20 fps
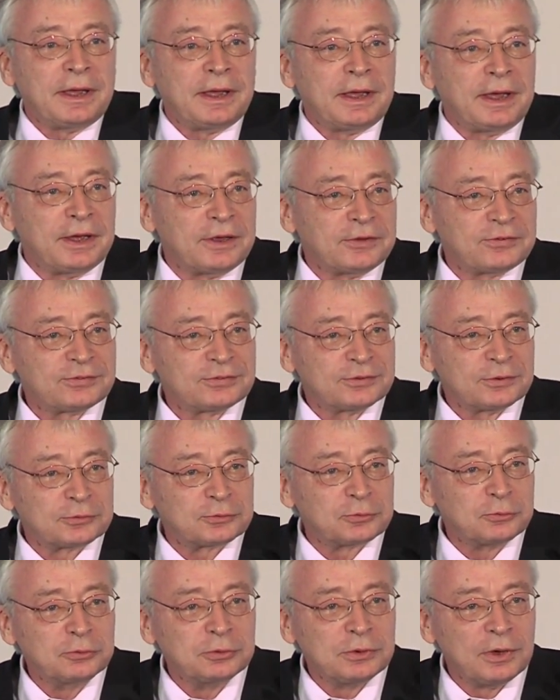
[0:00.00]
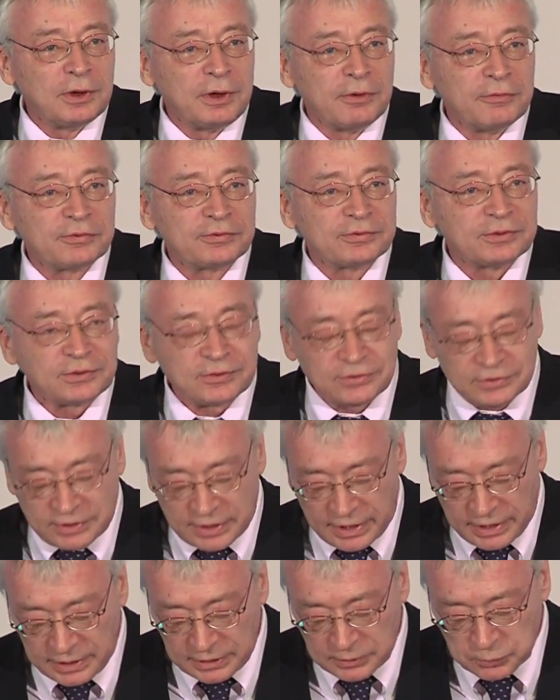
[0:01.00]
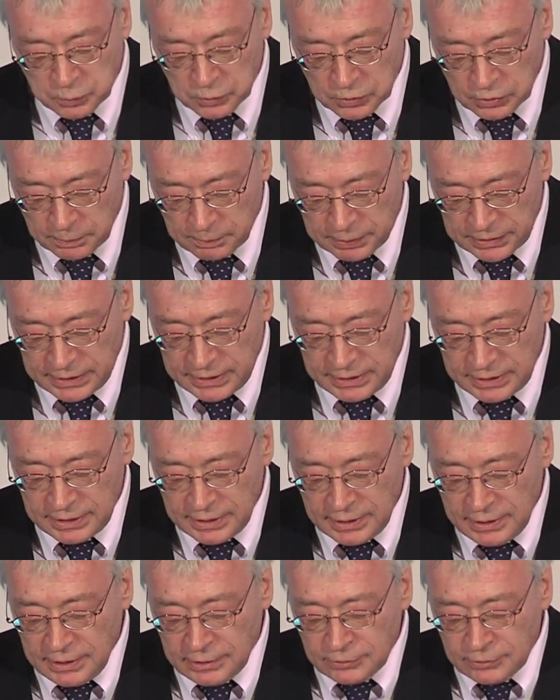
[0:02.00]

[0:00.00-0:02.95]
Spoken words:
as the ruler of the state will be